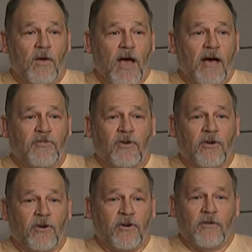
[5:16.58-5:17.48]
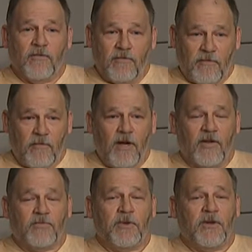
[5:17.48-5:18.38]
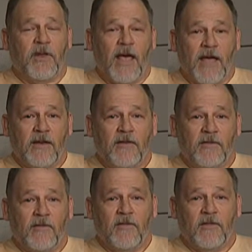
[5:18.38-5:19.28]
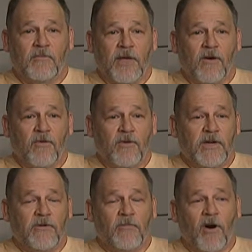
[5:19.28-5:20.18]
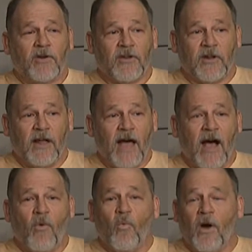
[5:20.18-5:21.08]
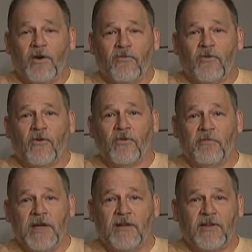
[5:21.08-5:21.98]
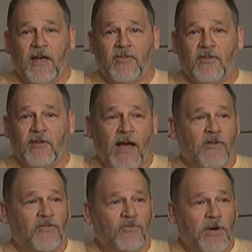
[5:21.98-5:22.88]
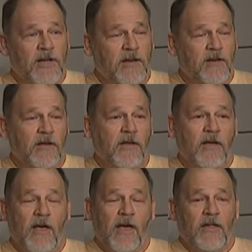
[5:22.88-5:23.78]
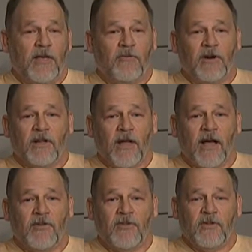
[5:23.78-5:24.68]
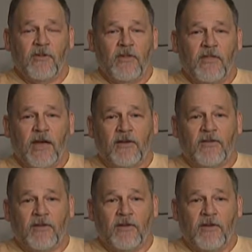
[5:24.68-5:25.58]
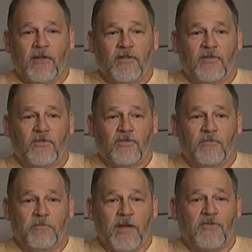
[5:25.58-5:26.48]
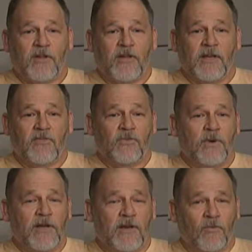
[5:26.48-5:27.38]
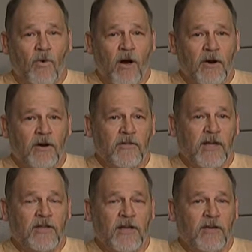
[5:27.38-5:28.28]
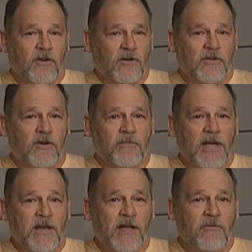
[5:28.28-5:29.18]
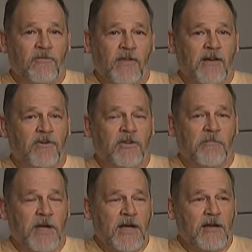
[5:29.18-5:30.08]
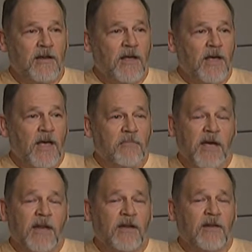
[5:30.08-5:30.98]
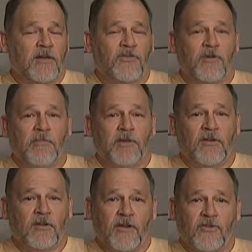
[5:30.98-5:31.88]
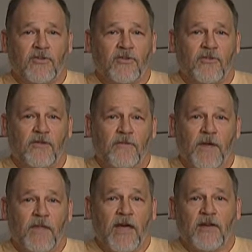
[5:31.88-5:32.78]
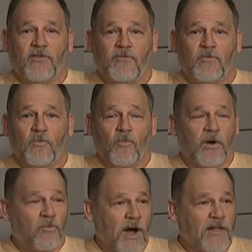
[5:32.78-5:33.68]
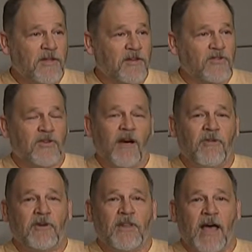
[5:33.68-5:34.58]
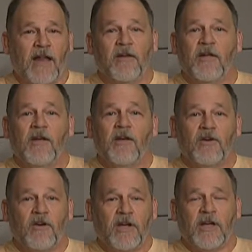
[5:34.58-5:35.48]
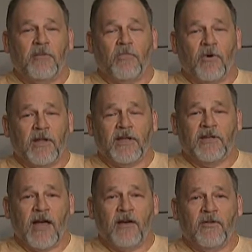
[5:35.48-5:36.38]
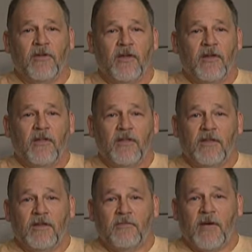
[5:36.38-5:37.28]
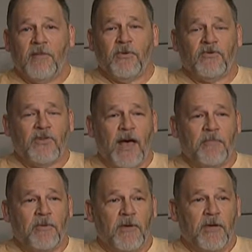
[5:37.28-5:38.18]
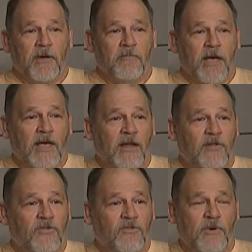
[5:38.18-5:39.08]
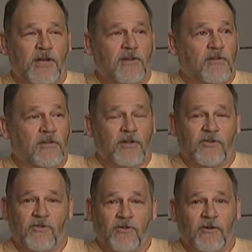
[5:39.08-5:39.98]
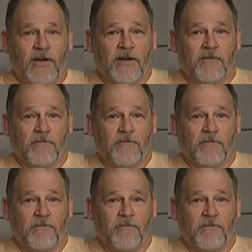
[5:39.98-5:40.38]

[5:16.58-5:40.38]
after her husband ate the meal, he remarked on how wonderful the meat tasted, how sweet, and they realized that this basically sweetened water that they cooked their meat in flavored the meat and made it extremely delicious. And that's one way they discovered that cooking and boiling down the maple sap made a sweet, delicious treat.